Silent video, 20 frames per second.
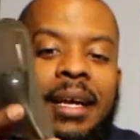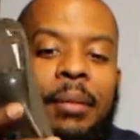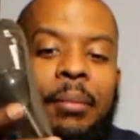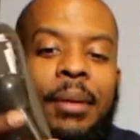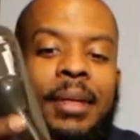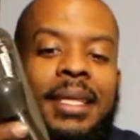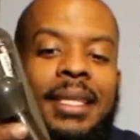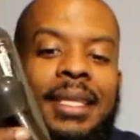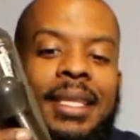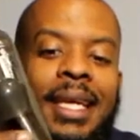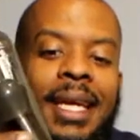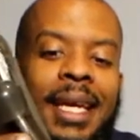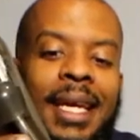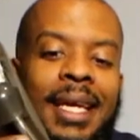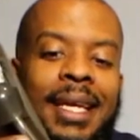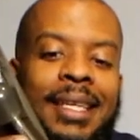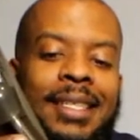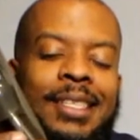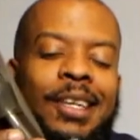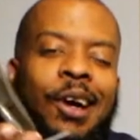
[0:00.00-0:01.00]
But the thing
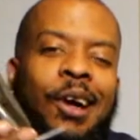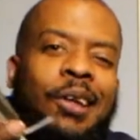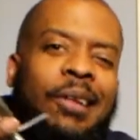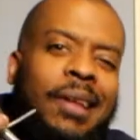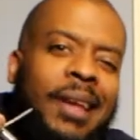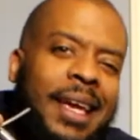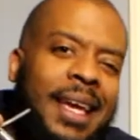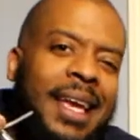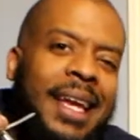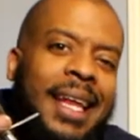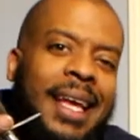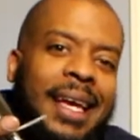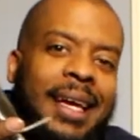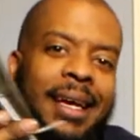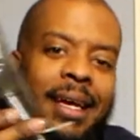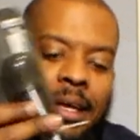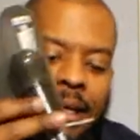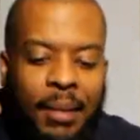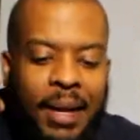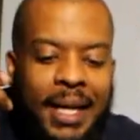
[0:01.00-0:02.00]
is, are they any
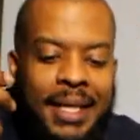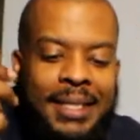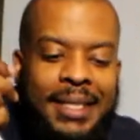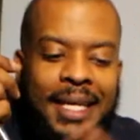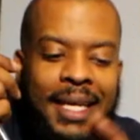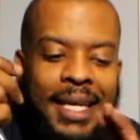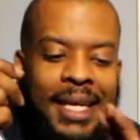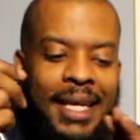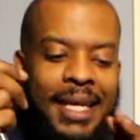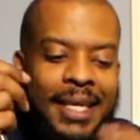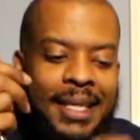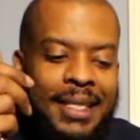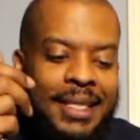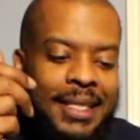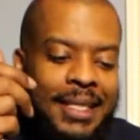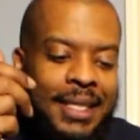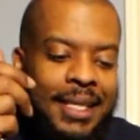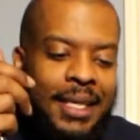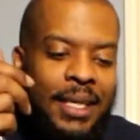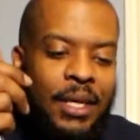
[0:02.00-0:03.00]
good? My thing
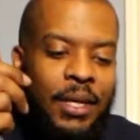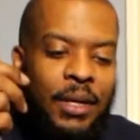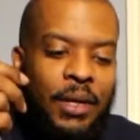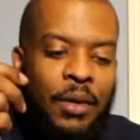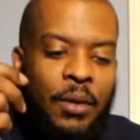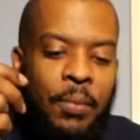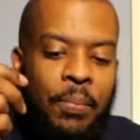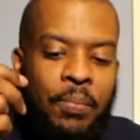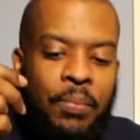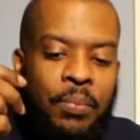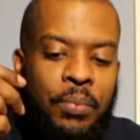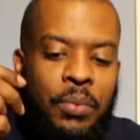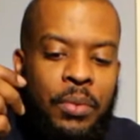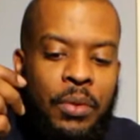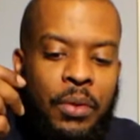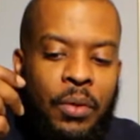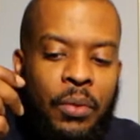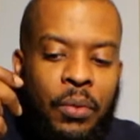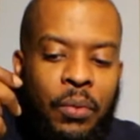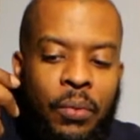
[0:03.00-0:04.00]
is,
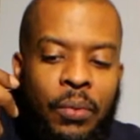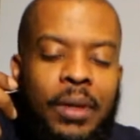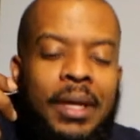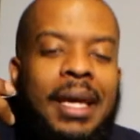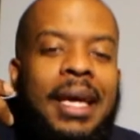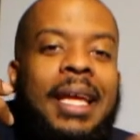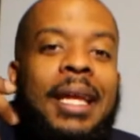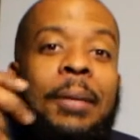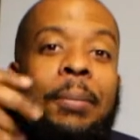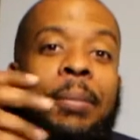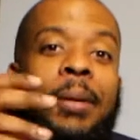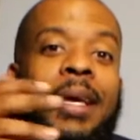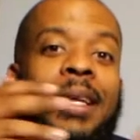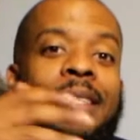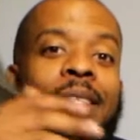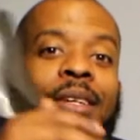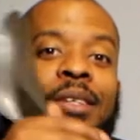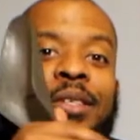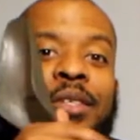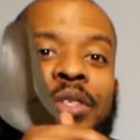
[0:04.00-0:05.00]
it
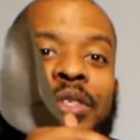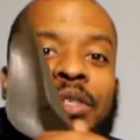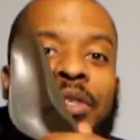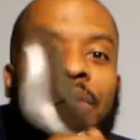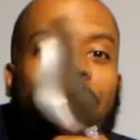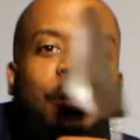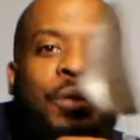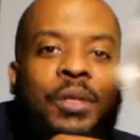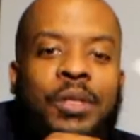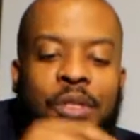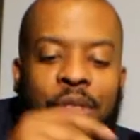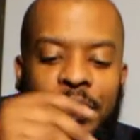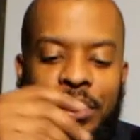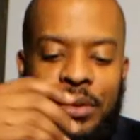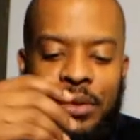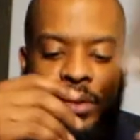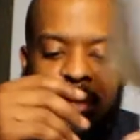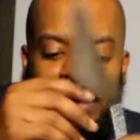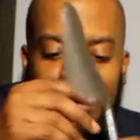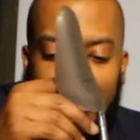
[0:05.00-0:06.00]
depends on your shoe that you're
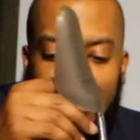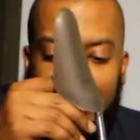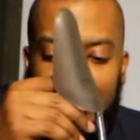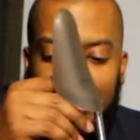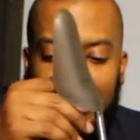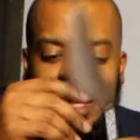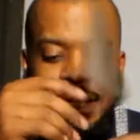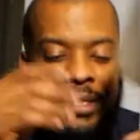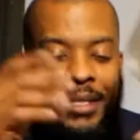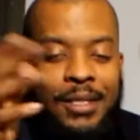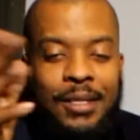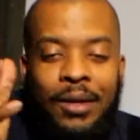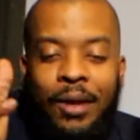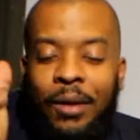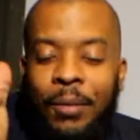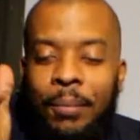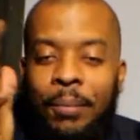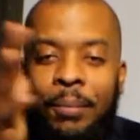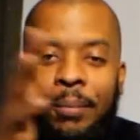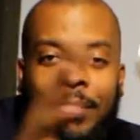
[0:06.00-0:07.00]
using. This is
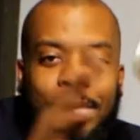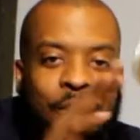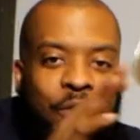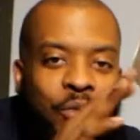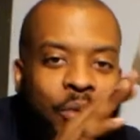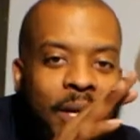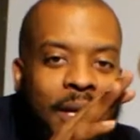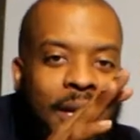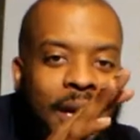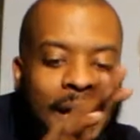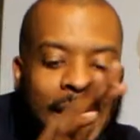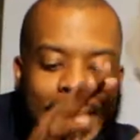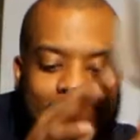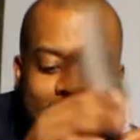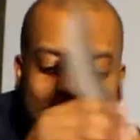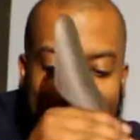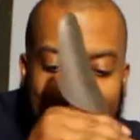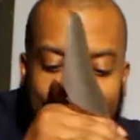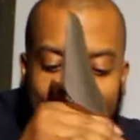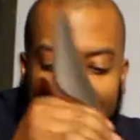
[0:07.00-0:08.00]
straight
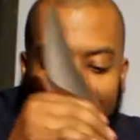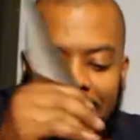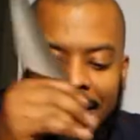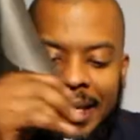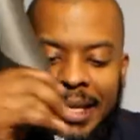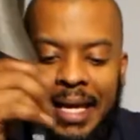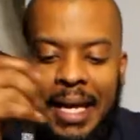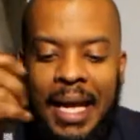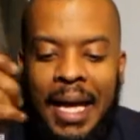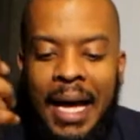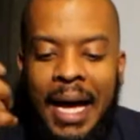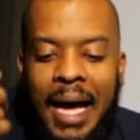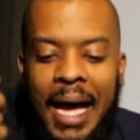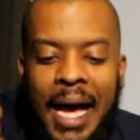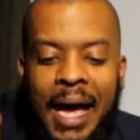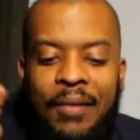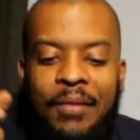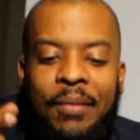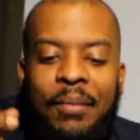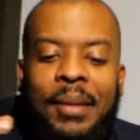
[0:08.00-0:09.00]
honesty, man. I
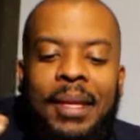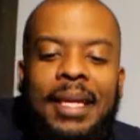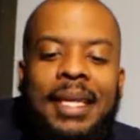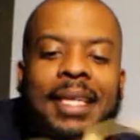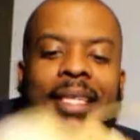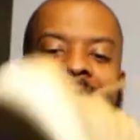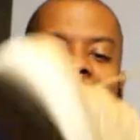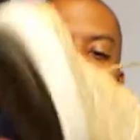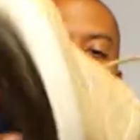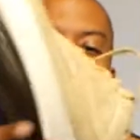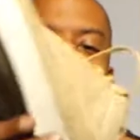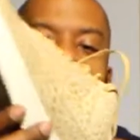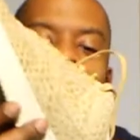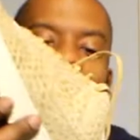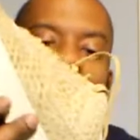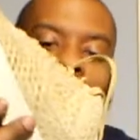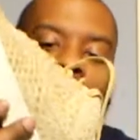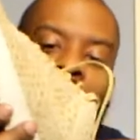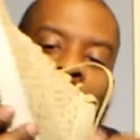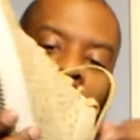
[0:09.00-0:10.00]
have them in these Air
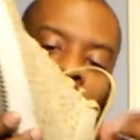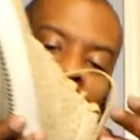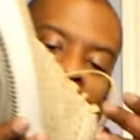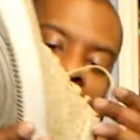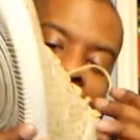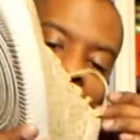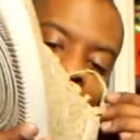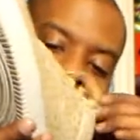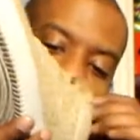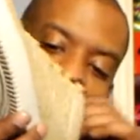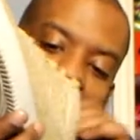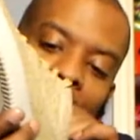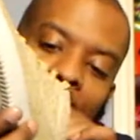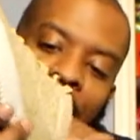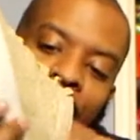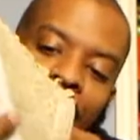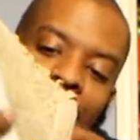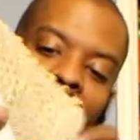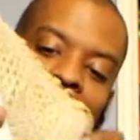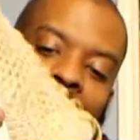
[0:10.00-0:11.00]
Force One low
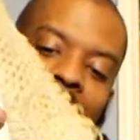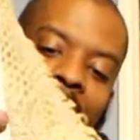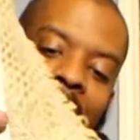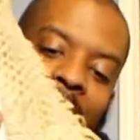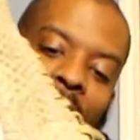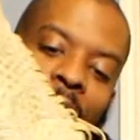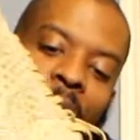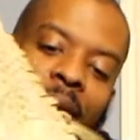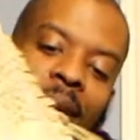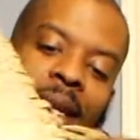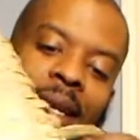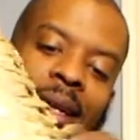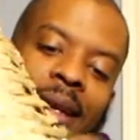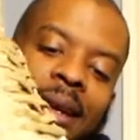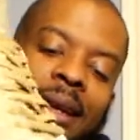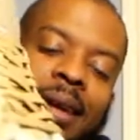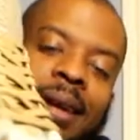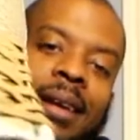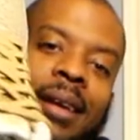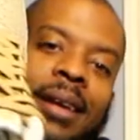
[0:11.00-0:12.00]
tops right here. I have one in
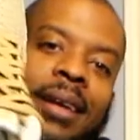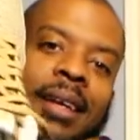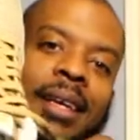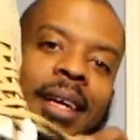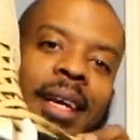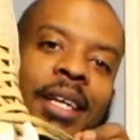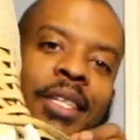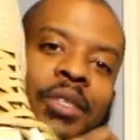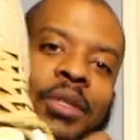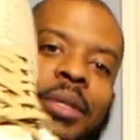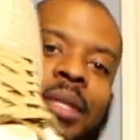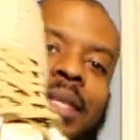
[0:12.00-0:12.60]
there, as you